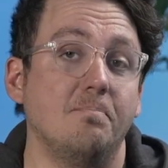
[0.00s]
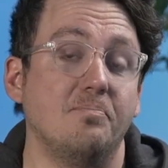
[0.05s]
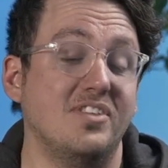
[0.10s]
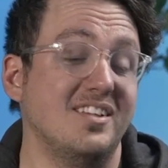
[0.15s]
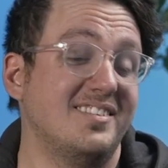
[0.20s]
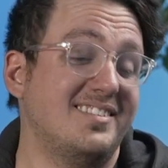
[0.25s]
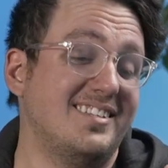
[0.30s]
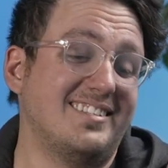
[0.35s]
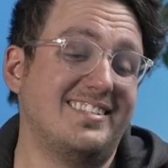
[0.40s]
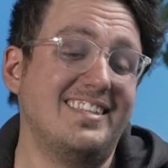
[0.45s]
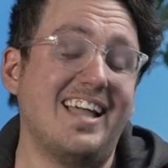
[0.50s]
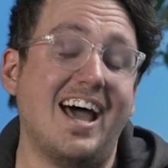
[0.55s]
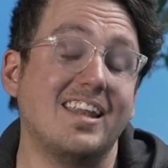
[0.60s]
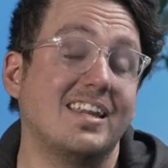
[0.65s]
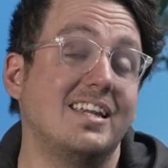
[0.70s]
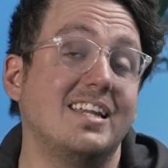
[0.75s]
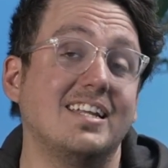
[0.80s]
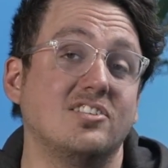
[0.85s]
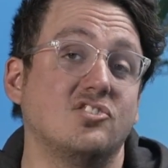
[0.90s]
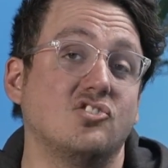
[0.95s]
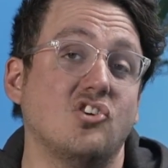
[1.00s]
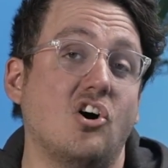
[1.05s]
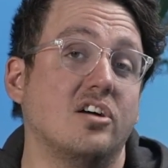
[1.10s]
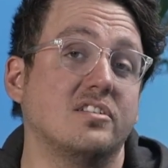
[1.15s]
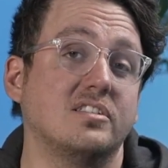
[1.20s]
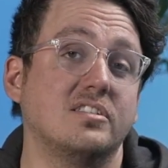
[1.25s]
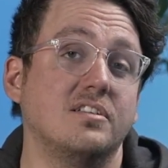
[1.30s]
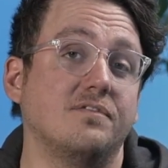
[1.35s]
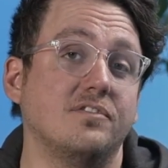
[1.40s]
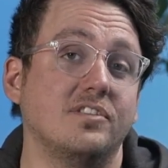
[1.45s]
This is not an
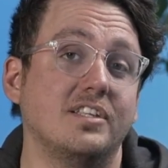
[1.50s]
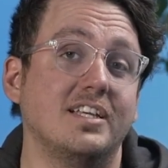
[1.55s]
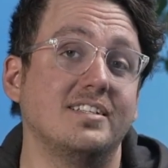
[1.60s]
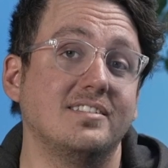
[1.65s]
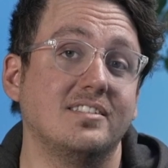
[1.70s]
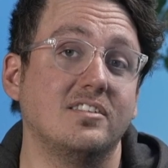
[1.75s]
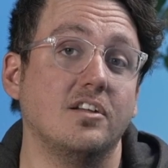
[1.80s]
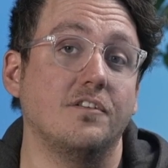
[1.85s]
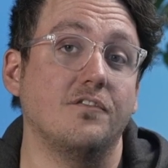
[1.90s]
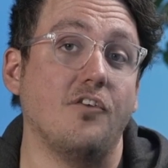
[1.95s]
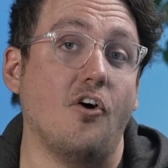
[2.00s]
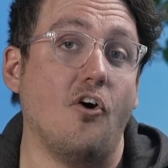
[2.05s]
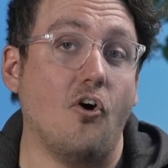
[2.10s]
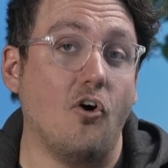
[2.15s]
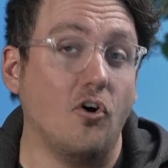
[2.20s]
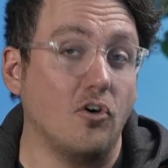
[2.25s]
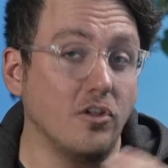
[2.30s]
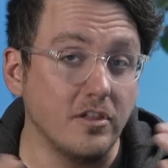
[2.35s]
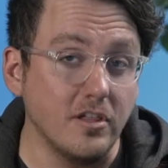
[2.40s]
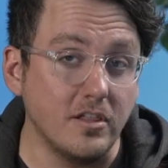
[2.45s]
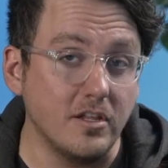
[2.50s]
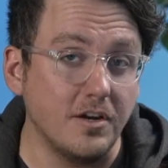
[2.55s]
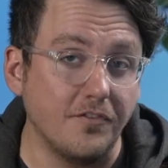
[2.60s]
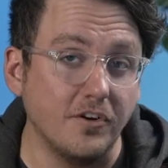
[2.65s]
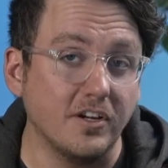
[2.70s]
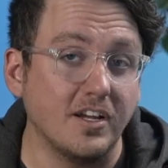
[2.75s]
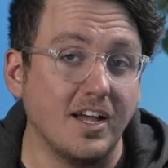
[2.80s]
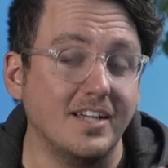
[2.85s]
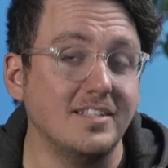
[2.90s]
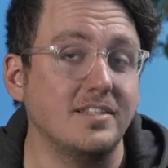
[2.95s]
exhaustive list of all of the
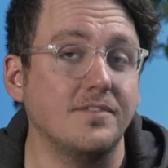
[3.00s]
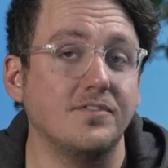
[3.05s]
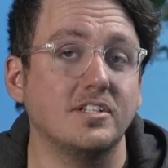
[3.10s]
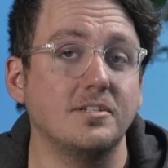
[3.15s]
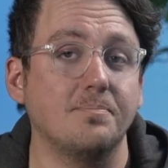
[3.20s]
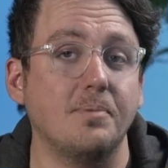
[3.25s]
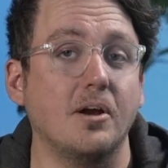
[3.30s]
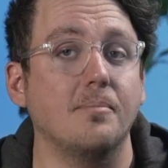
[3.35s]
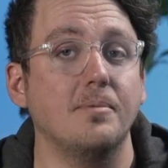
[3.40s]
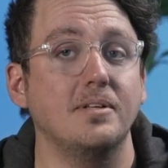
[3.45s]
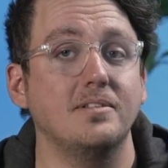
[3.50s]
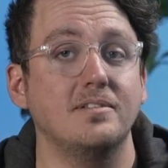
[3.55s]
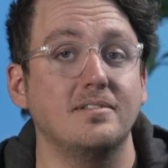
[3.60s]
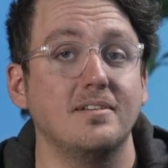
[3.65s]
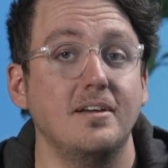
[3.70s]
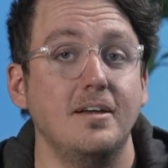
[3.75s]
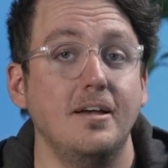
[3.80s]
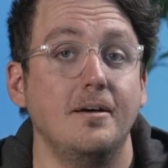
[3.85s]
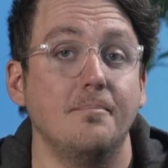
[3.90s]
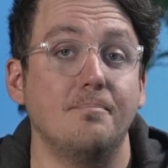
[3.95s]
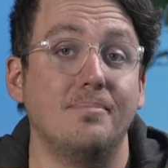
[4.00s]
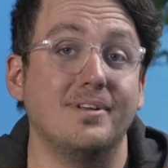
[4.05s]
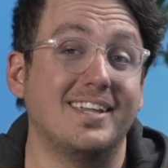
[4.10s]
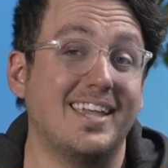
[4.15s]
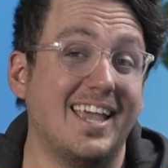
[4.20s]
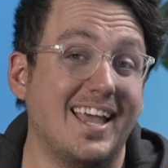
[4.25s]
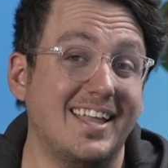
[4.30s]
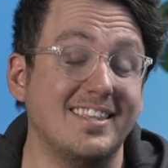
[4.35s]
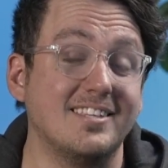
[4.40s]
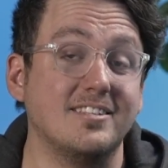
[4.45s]
different kinds of experiments, but
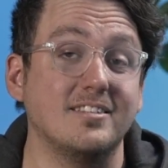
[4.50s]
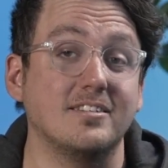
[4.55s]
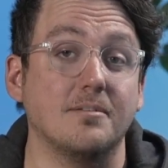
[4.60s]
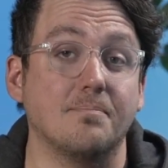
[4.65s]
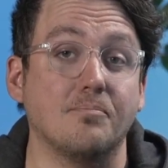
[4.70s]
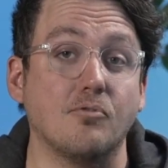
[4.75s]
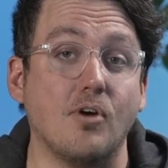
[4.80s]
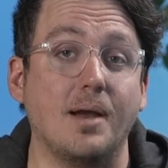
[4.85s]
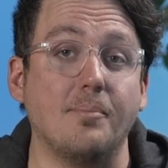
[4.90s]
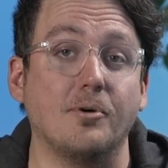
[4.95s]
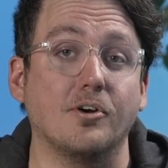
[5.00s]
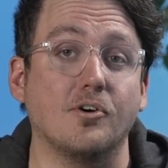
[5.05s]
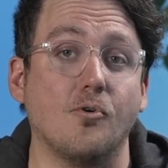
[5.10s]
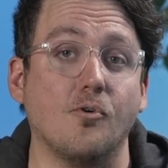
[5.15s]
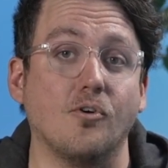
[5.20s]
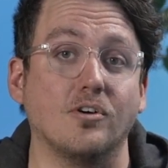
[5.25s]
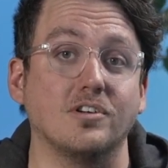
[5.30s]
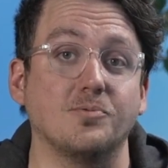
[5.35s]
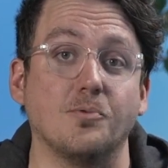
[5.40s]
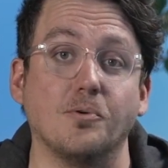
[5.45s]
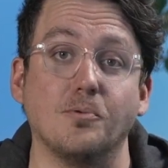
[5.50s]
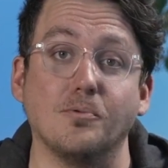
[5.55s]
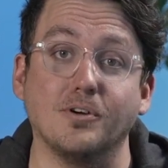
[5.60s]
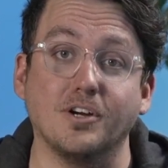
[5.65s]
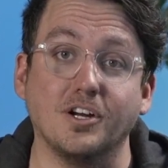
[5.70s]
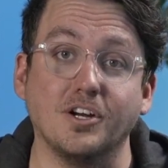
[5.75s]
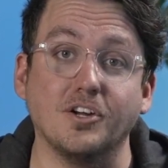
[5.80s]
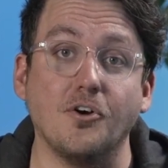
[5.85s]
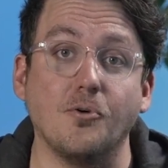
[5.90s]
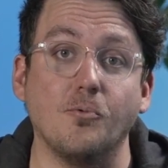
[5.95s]
again, this is a primer course where
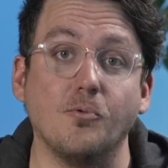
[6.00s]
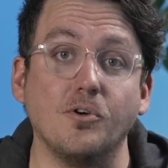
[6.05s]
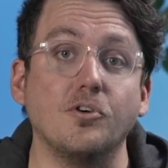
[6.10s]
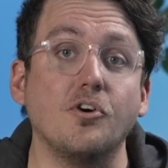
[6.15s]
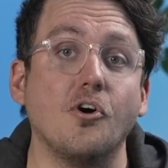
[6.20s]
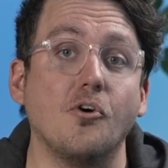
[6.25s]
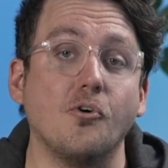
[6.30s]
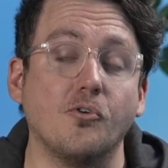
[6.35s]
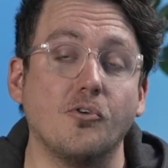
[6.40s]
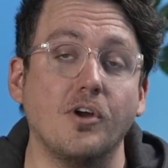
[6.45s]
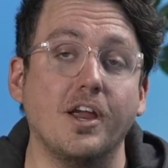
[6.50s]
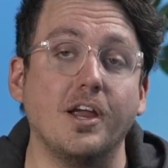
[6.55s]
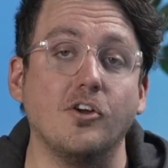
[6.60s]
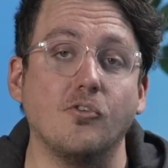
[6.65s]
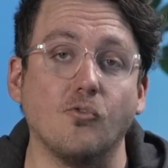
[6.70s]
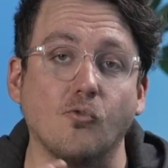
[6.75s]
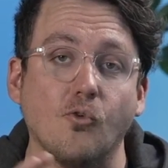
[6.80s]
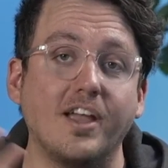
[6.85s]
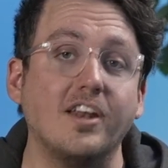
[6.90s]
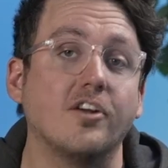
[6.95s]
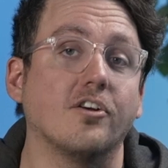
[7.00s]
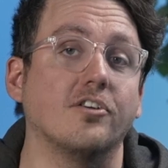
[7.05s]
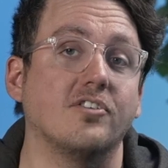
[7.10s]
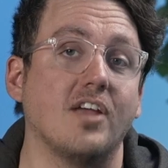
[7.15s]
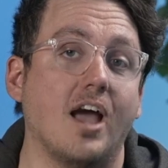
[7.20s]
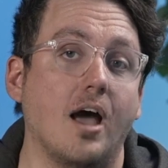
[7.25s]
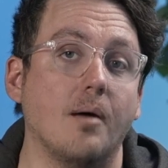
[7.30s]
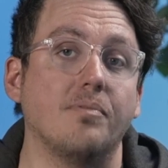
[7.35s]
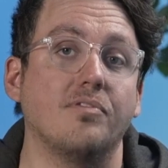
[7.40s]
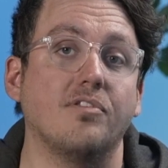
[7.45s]
we'll go in greater
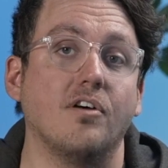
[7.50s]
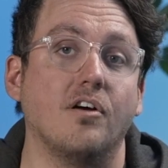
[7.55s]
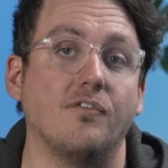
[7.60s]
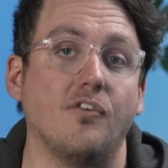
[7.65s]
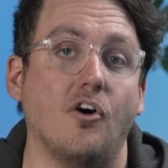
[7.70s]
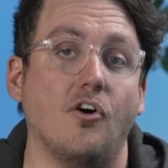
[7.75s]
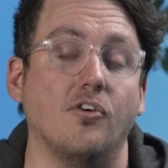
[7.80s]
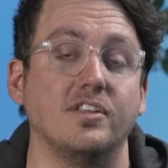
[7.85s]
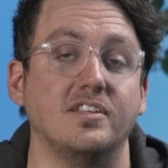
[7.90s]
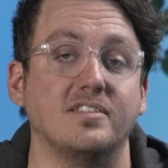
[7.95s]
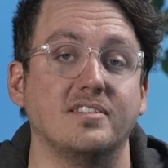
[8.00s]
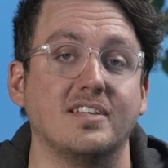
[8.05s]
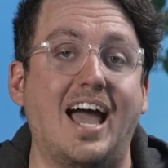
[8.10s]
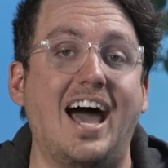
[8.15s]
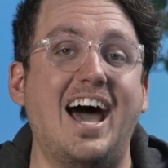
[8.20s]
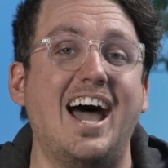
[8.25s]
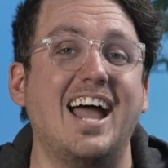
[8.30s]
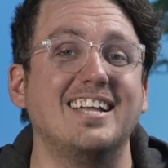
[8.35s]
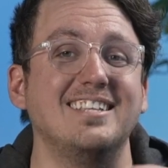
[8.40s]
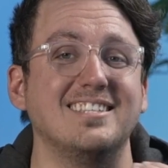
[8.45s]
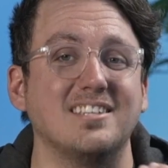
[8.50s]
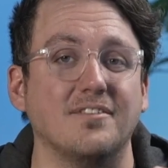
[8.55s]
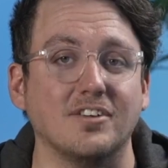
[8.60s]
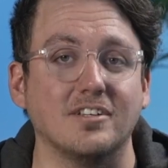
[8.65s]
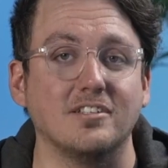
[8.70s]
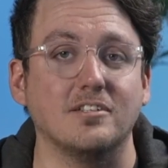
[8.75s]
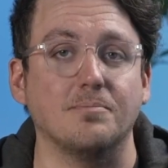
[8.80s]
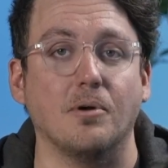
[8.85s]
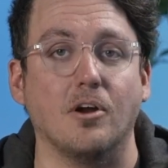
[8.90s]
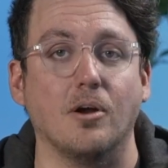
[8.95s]
depth of all these kinds of
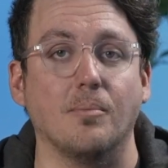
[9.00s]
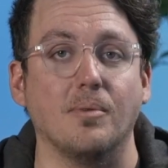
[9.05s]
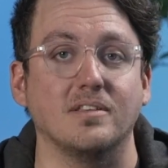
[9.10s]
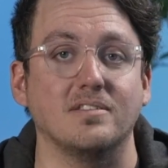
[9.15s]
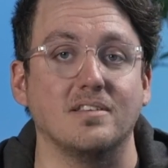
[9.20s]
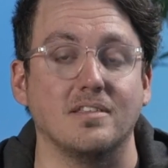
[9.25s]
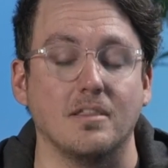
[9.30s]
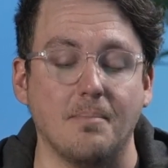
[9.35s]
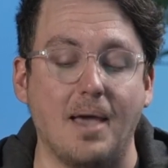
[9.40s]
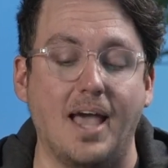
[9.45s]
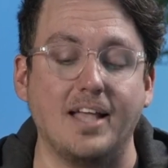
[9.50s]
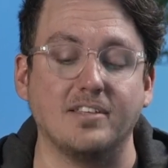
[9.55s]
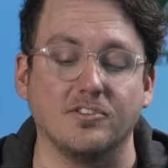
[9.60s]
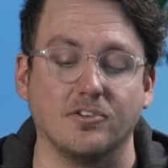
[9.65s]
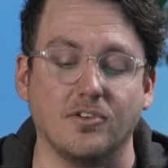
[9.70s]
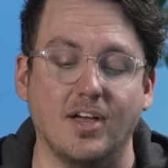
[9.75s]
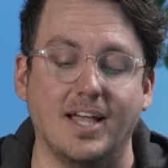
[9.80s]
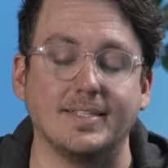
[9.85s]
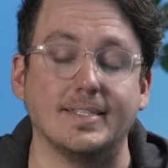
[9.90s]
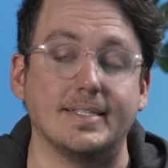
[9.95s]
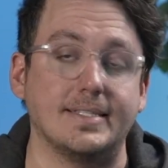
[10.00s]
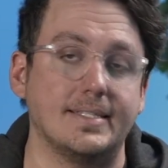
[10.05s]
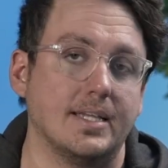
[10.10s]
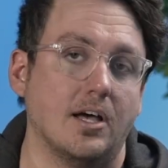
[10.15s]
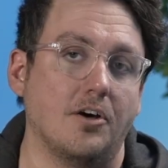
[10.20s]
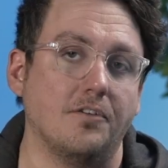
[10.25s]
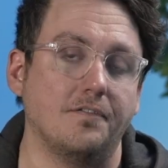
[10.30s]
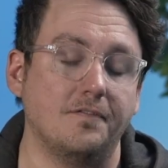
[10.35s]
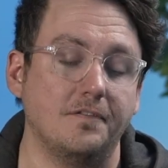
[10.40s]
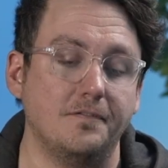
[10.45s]
experiments in the masterclass
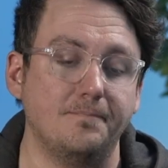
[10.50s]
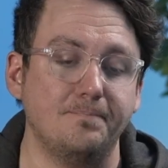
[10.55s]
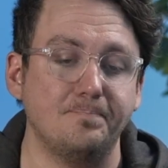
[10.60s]
itself.